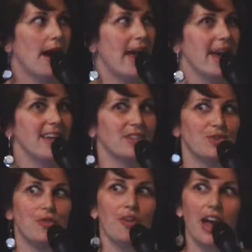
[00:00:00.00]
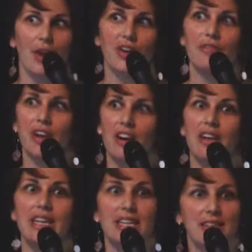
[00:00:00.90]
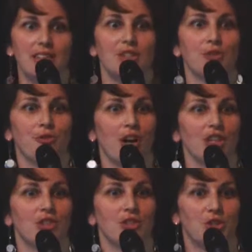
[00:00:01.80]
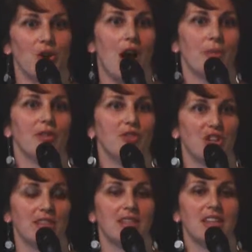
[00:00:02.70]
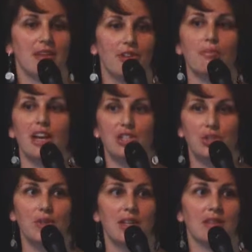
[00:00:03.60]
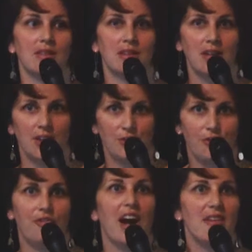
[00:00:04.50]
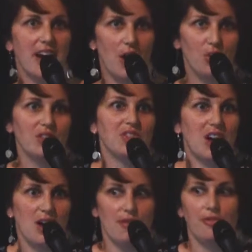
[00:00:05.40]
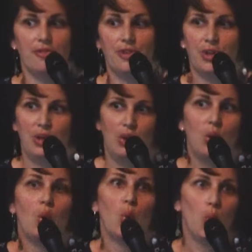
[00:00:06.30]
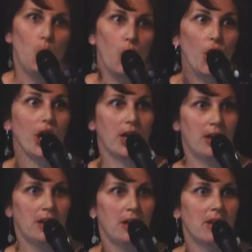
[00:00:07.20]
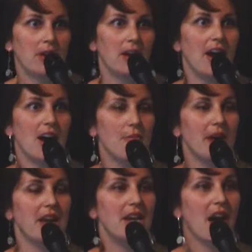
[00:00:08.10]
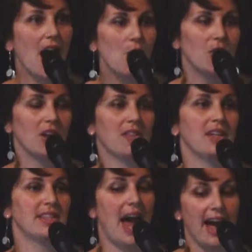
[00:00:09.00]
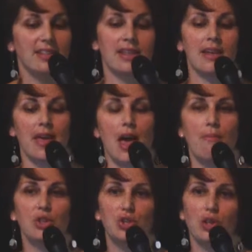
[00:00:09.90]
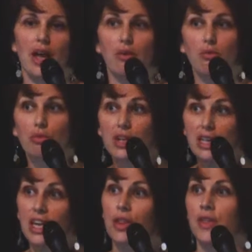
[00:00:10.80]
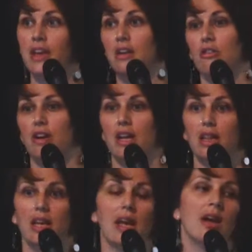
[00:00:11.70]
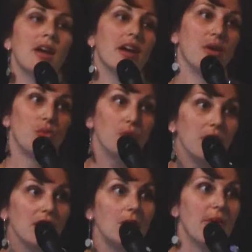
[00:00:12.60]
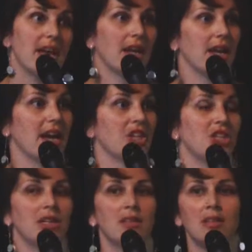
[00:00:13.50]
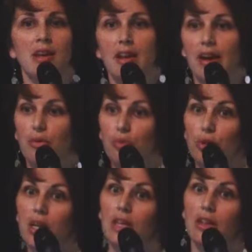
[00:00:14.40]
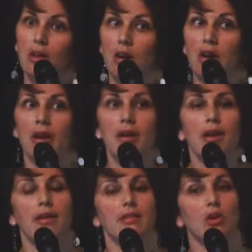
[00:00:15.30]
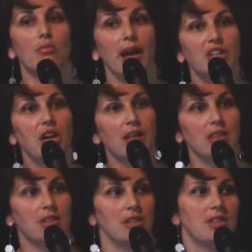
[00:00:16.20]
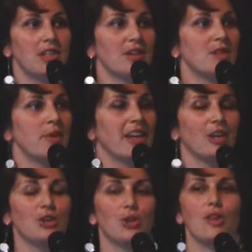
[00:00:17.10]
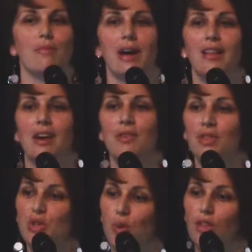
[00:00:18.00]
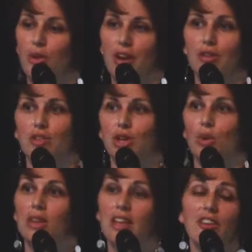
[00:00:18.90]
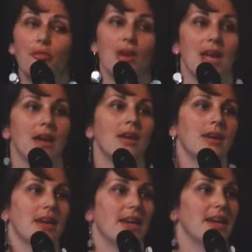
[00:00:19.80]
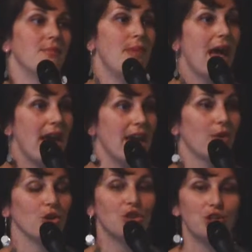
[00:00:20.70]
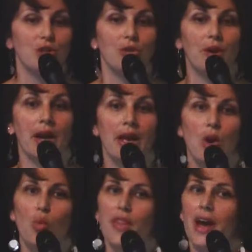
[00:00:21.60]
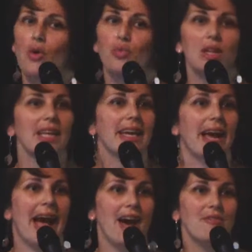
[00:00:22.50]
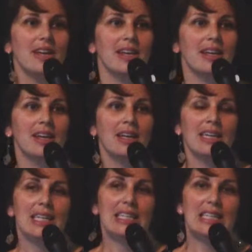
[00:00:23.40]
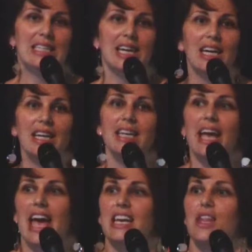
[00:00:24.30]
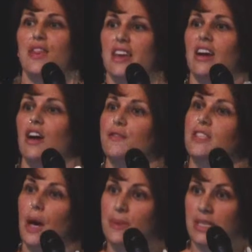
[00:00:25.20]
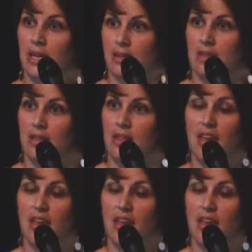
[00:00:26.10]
And it's very, very easy to fall into the trap of just giving my students 5 hours of work. And not work that's asking them to really think critically and really make connections and really learn. And so my challenge this year is making sure that my 11th and 12th graders don't leave me in May or June without really having done anything of substance.